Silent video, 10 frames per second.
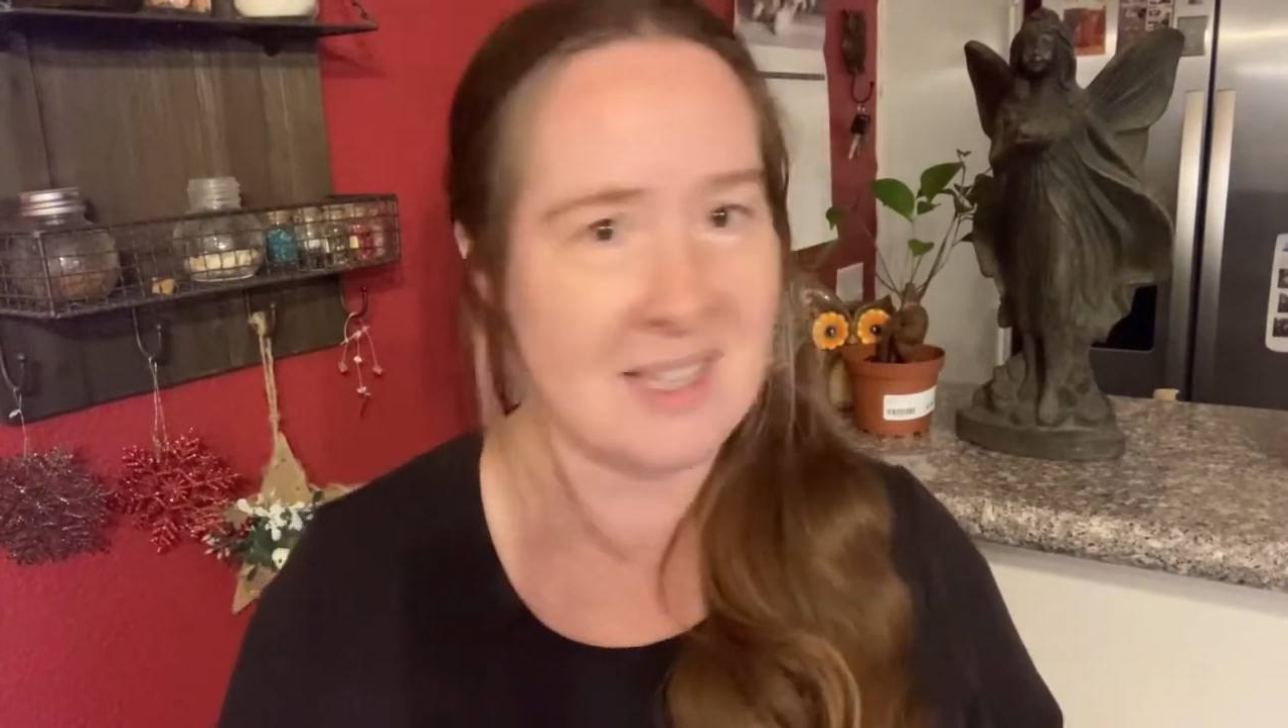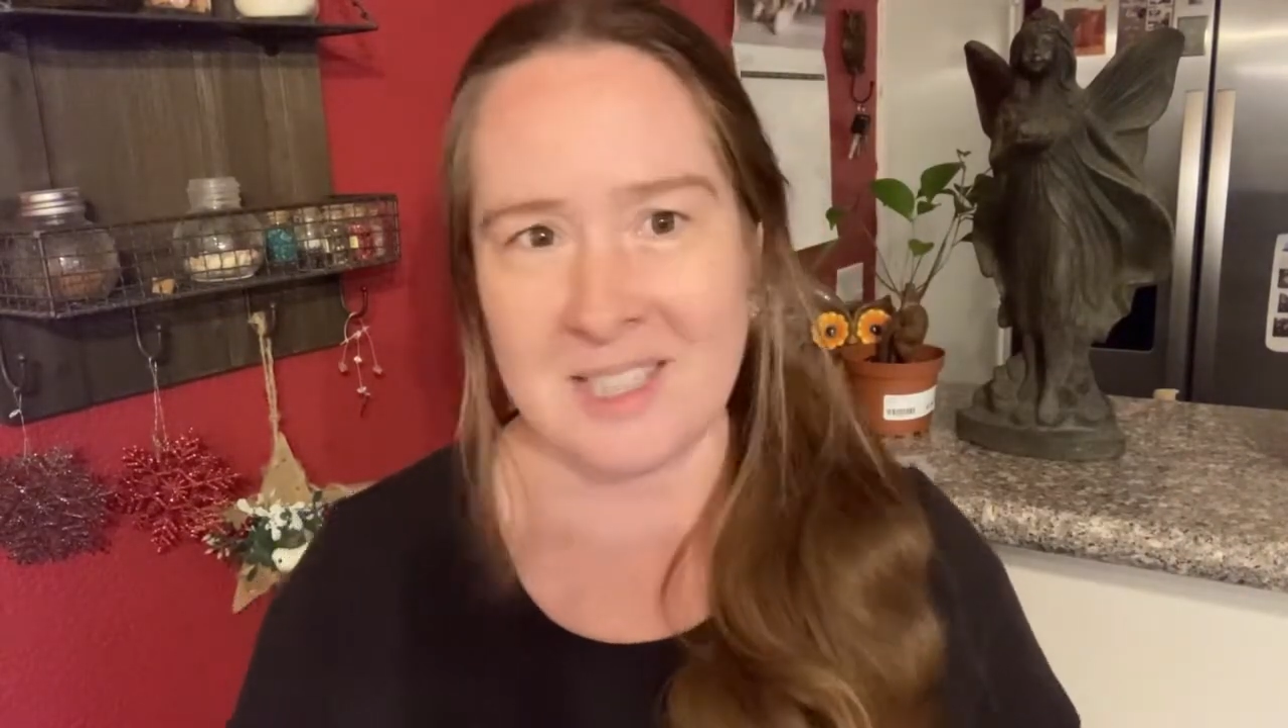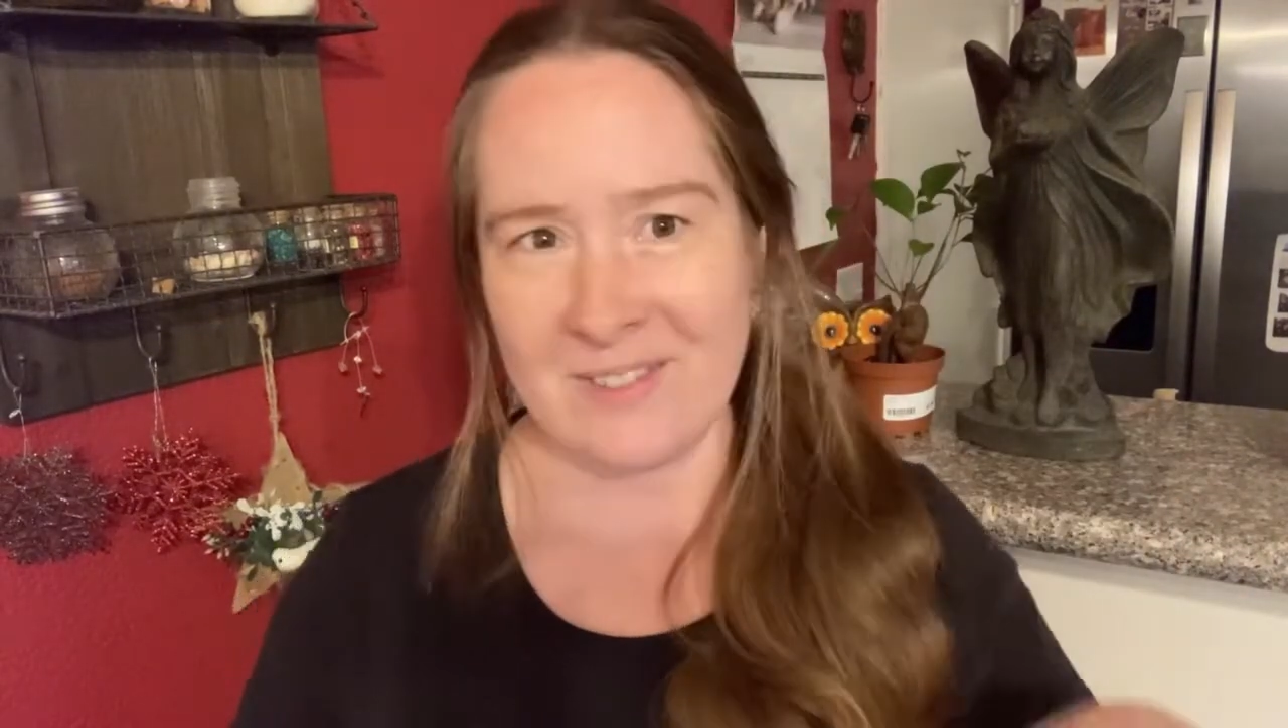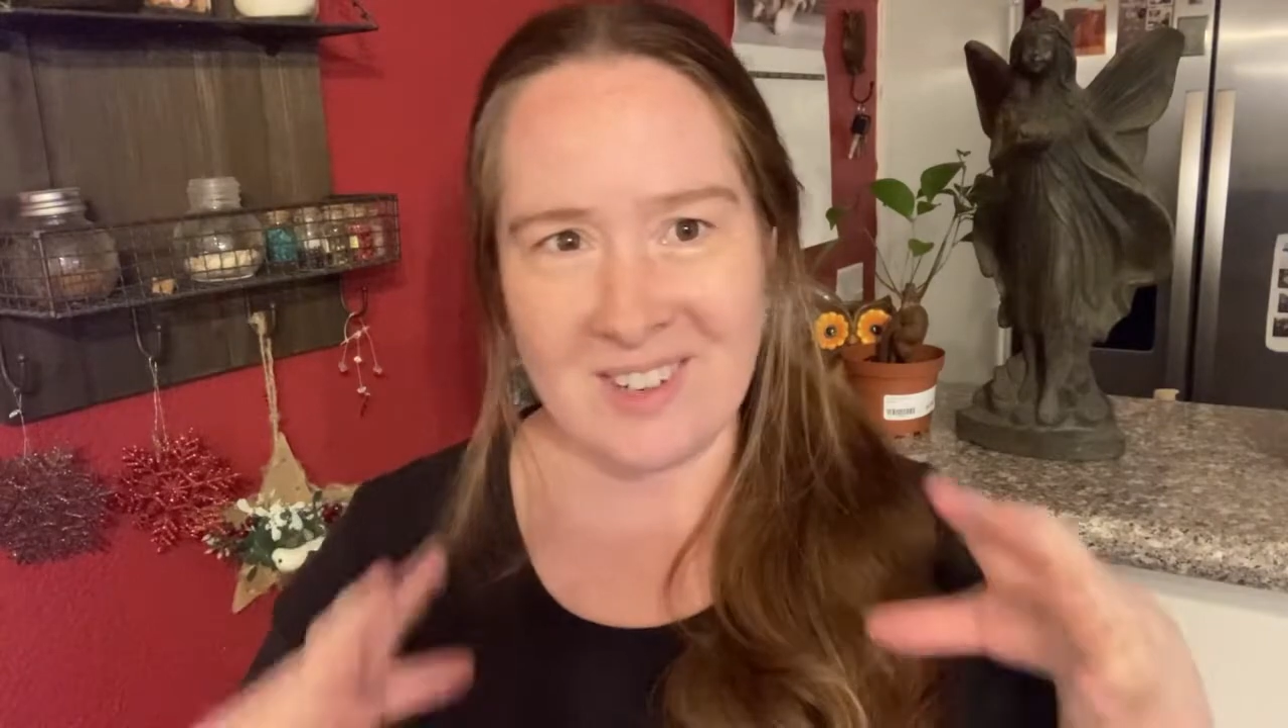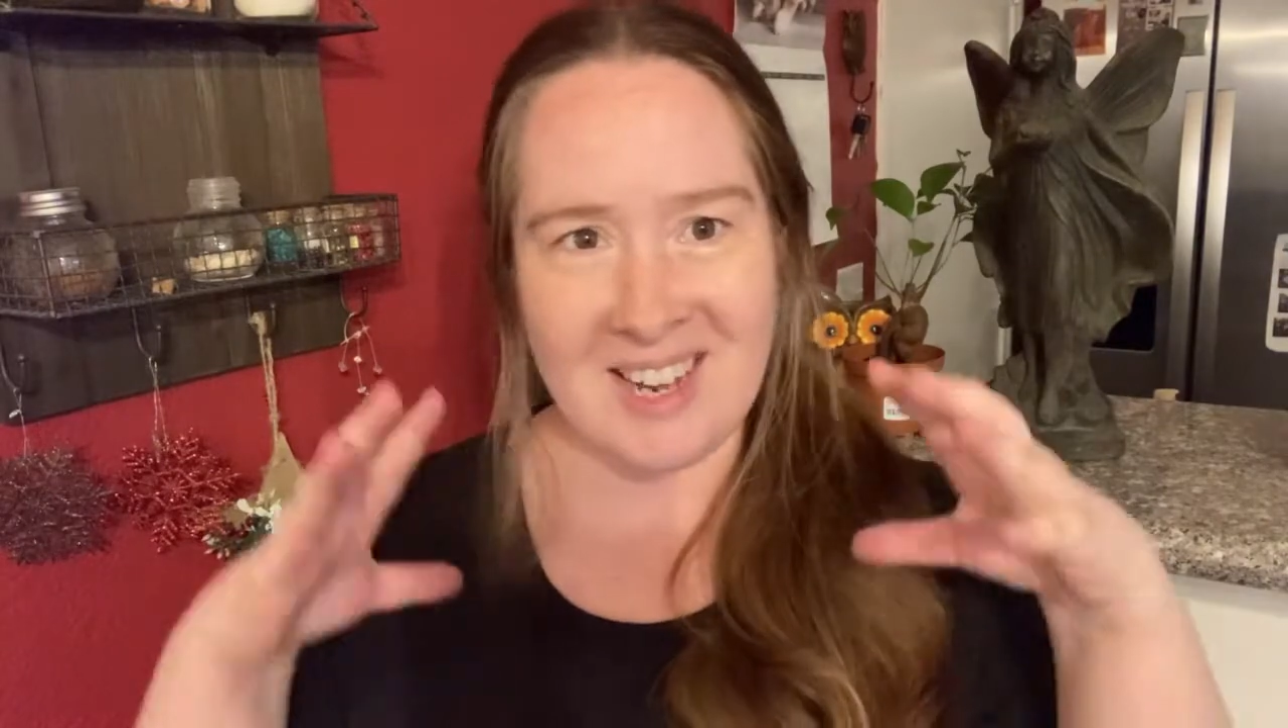
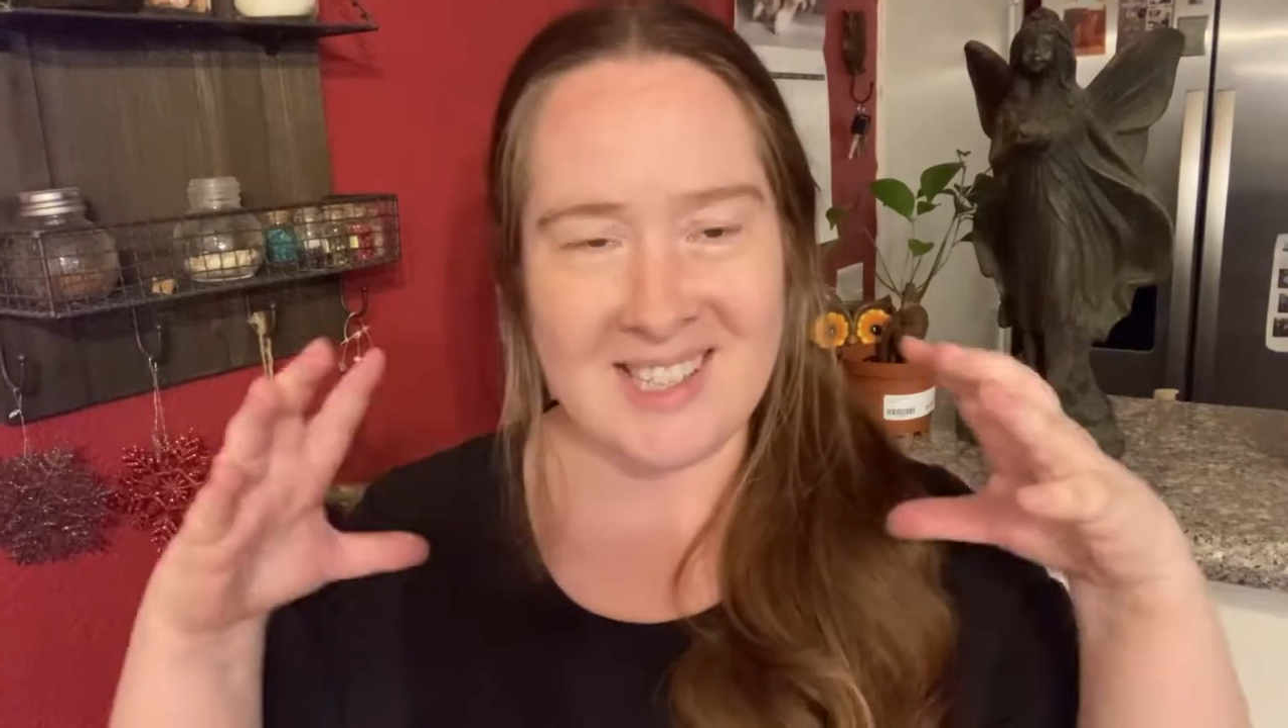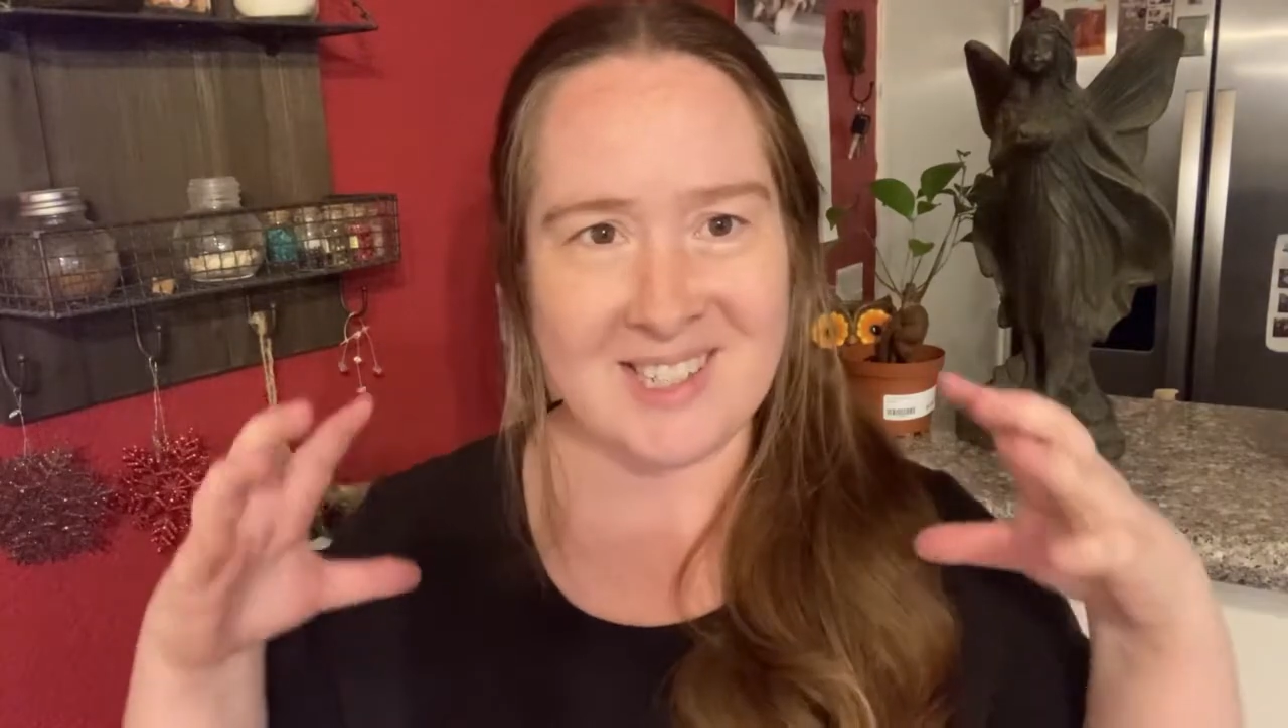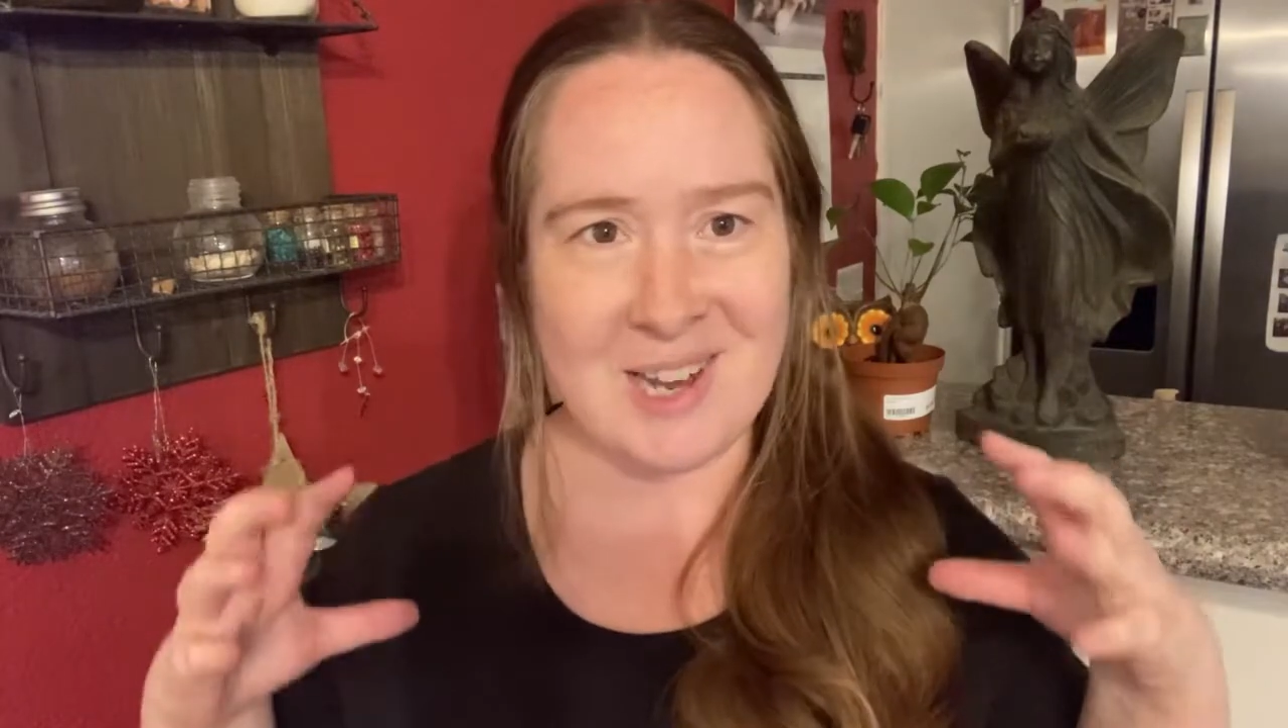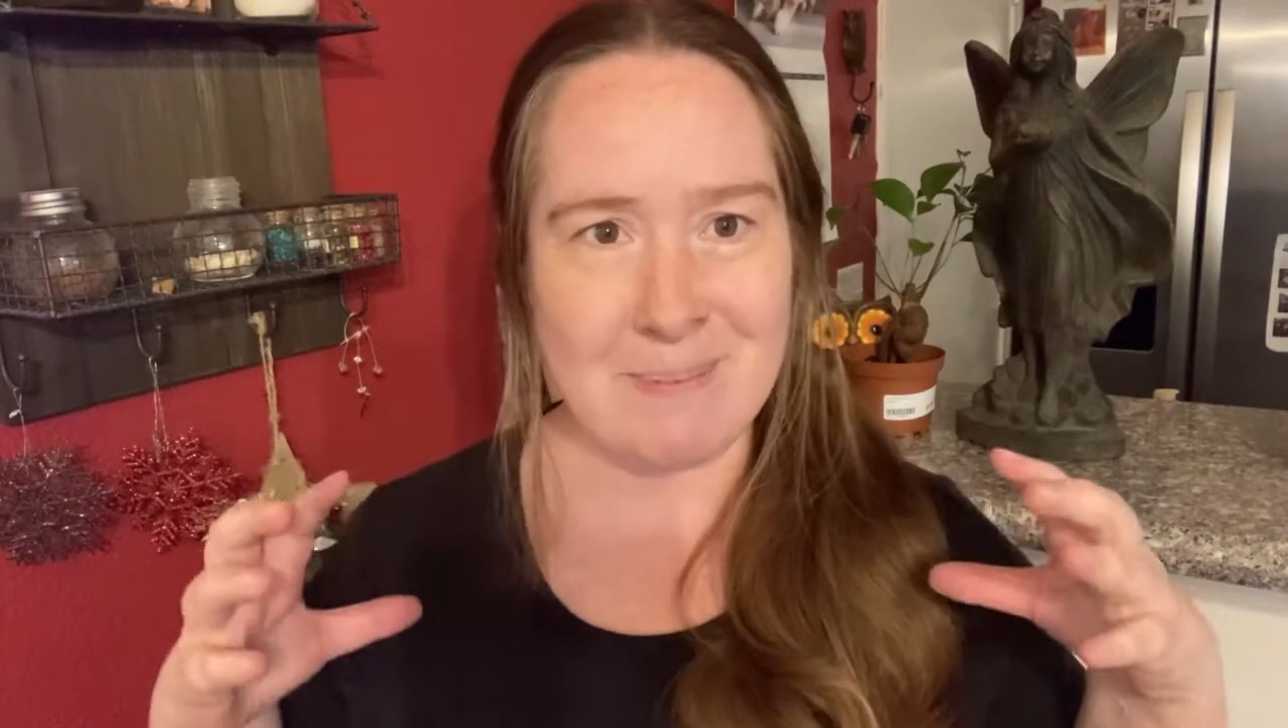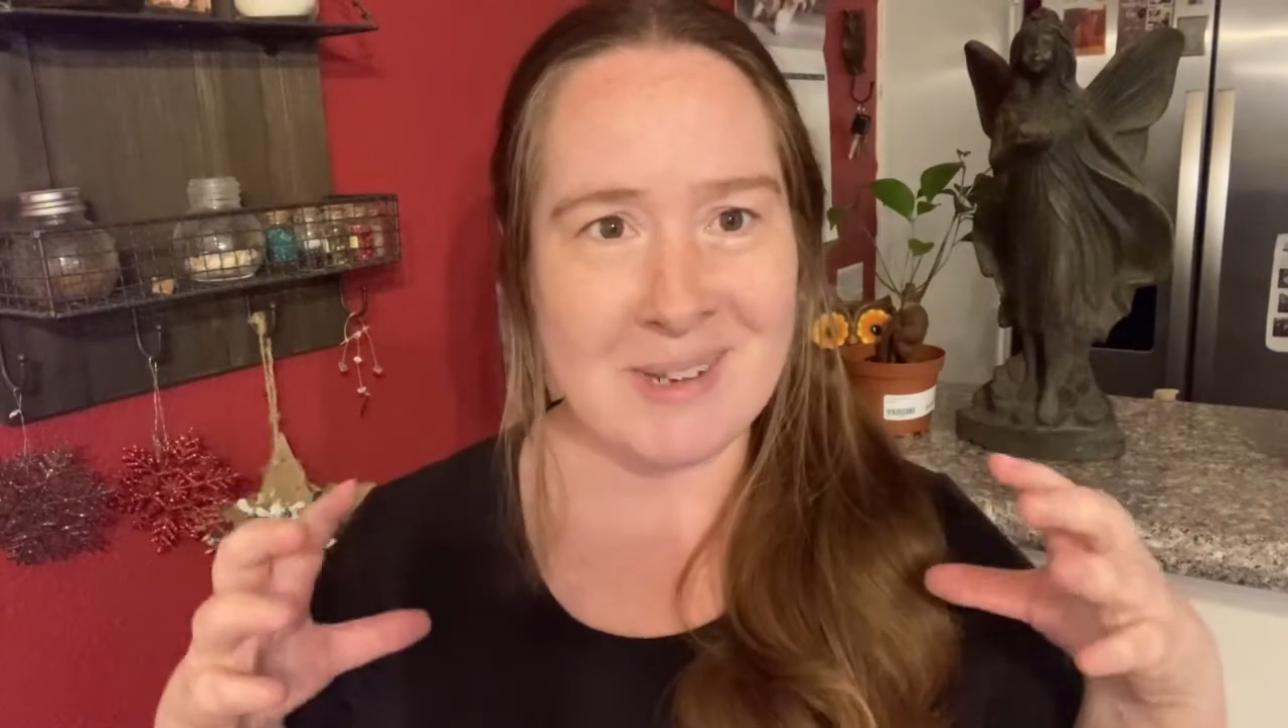different kinds of
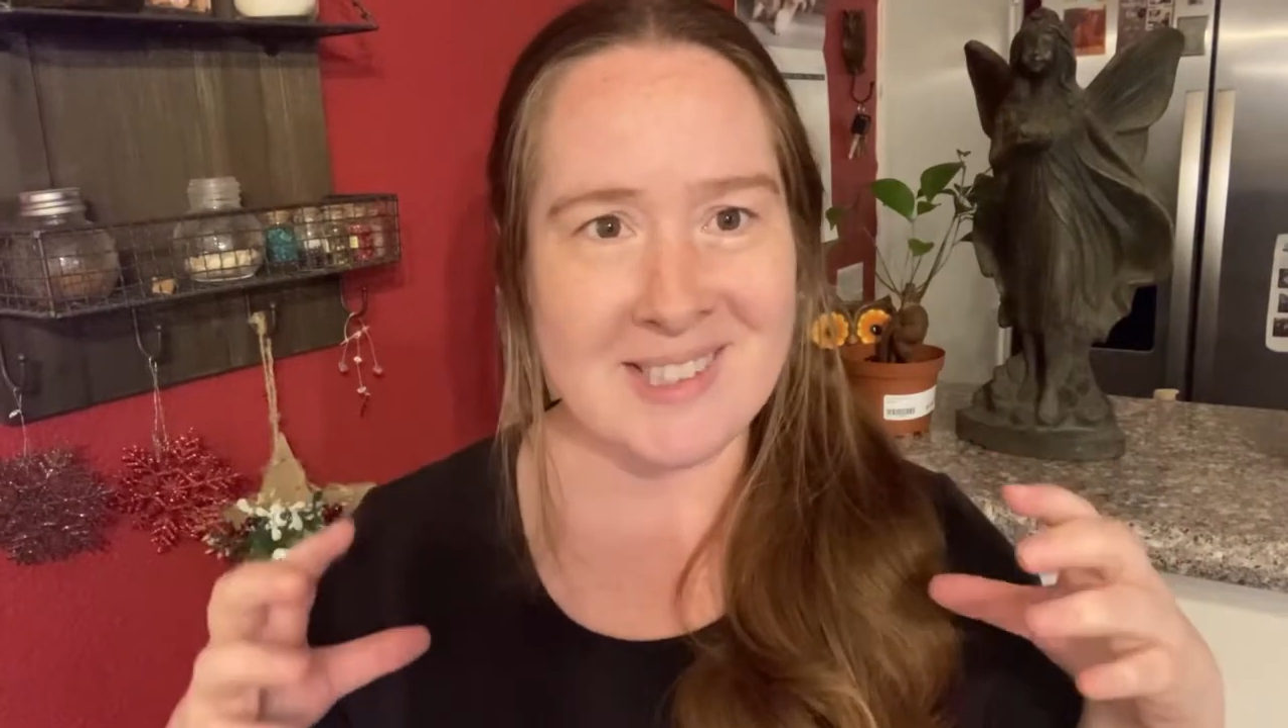topics